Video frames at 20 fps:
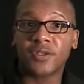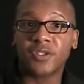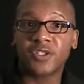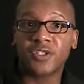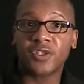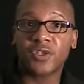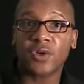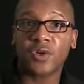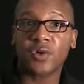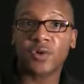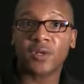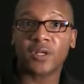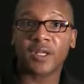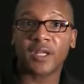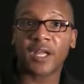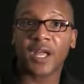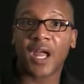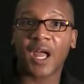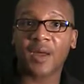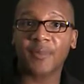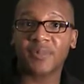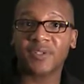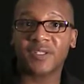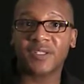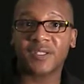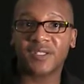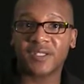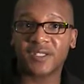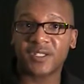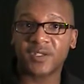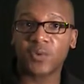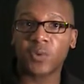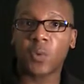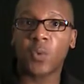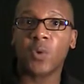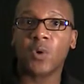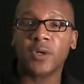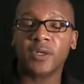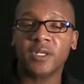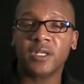show encompasses
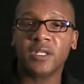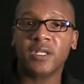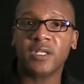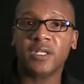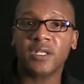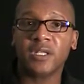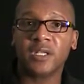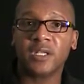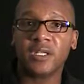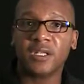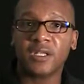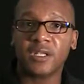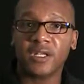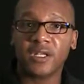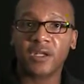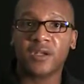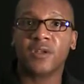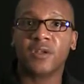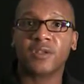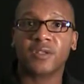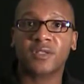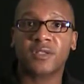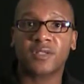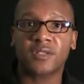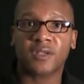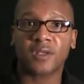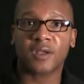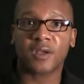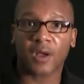20 years